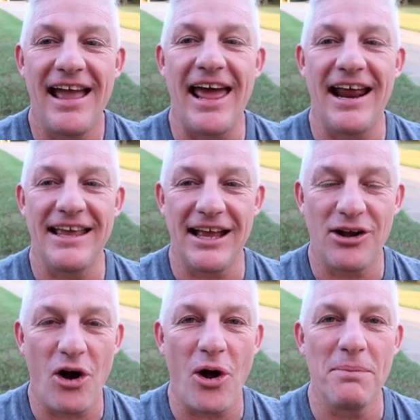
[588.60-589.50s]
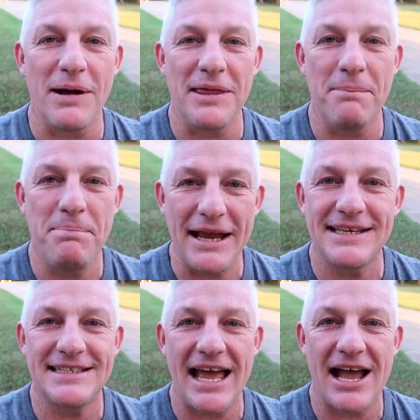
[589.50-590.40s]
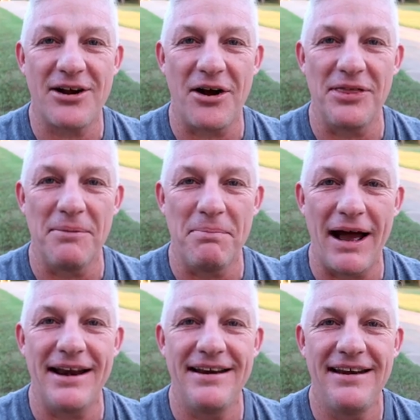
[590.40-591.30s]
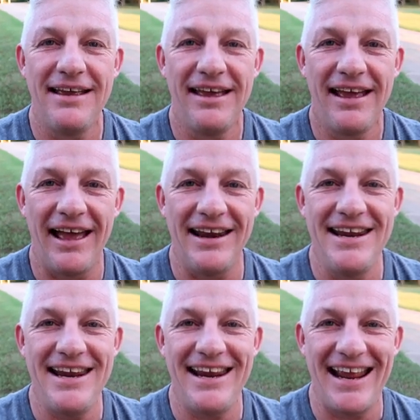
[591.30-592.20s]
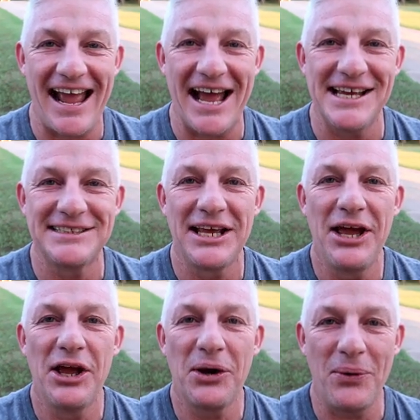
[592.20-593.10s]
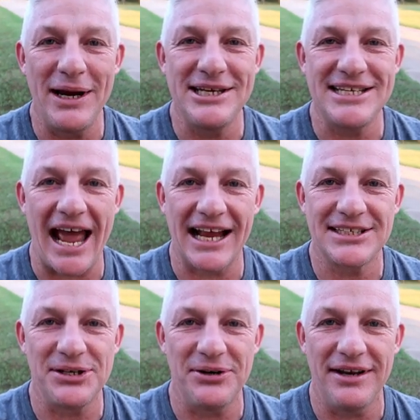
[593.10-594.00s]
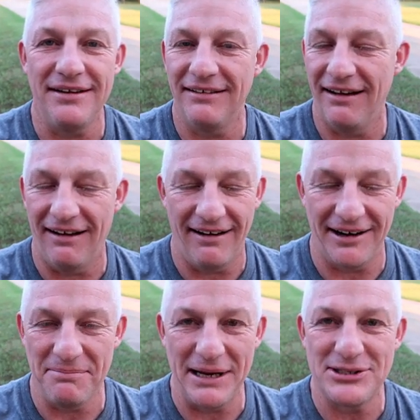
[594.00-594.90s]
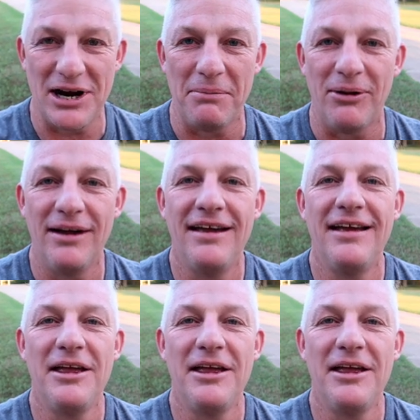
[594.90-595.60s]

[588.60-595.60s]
and I get called by the big stack on the button, and he has queen jack suited. Ugh, big trouble.